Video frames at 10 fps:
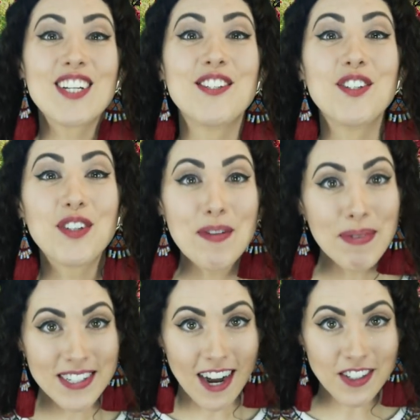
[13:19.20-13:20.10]
Do keep
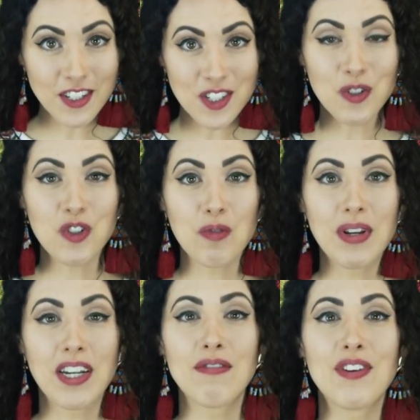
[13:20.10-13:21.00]
in touch on social
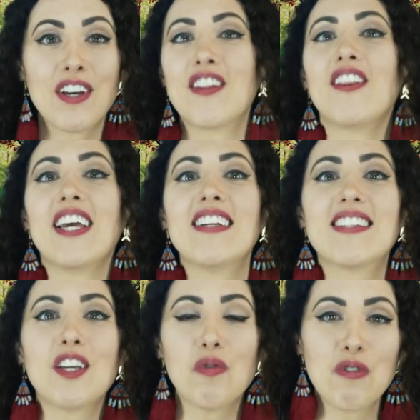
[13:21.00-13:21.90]
media via the links
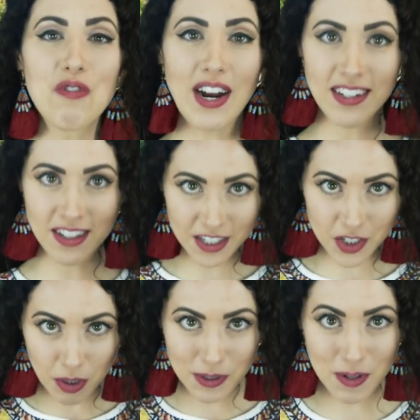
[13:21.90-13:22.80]
that you will find in the
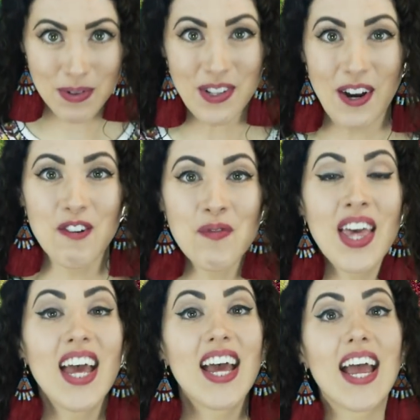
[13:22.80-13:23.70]
description below.
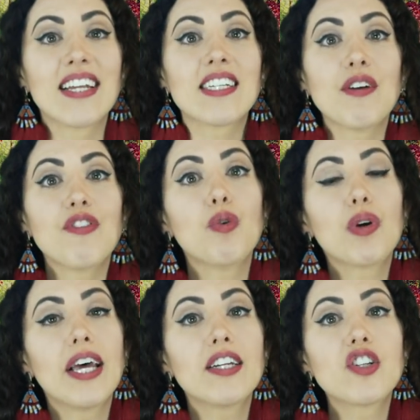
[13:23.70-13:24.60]
And if you
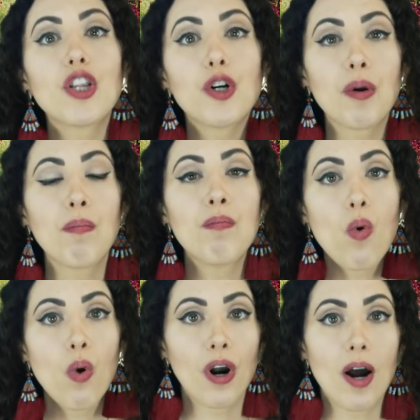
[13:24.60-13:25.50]
would like to learn
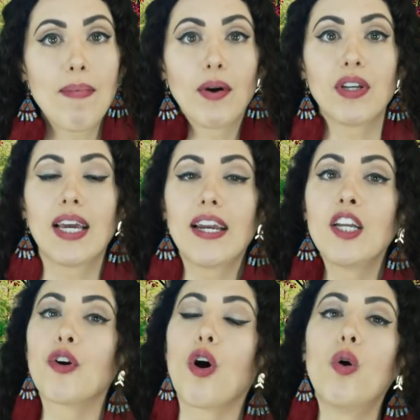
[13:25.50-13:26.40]
more about getting
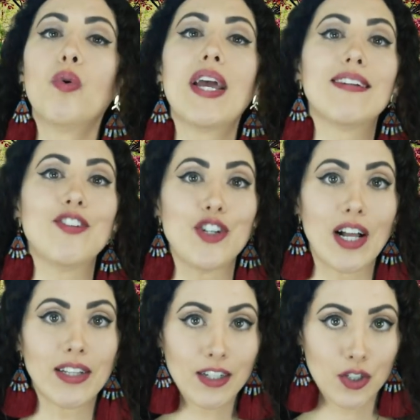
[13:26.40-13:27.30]
your own
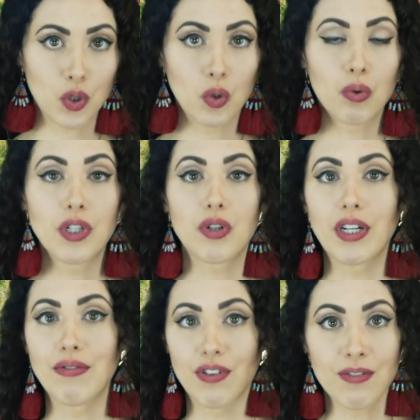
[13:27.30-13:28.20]
angelic soul
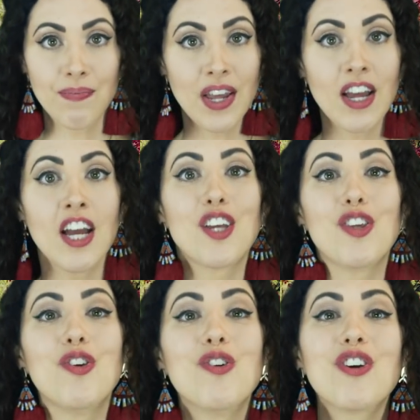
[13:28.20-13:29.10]
retrieval,
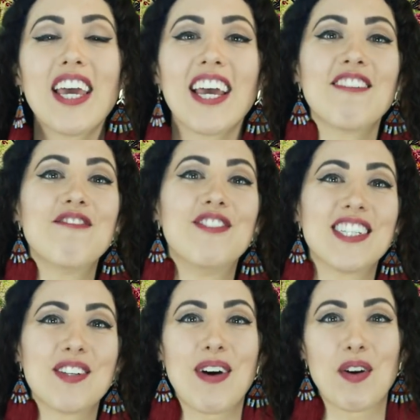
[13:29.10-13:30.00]
you can
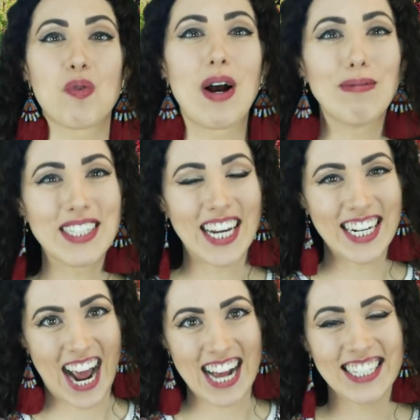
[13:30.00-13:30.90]
visit my
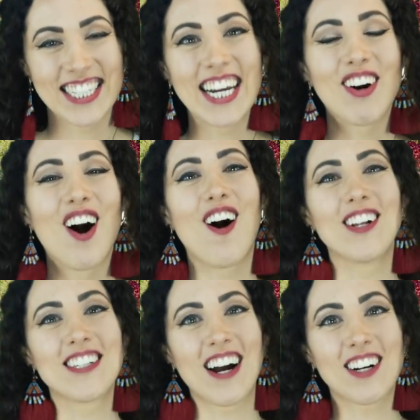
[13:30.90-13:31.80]
website at
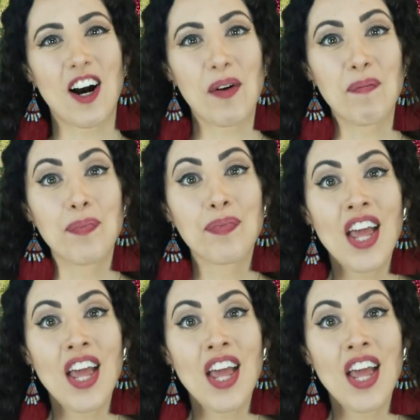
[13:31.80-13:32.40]
sarahhall.com.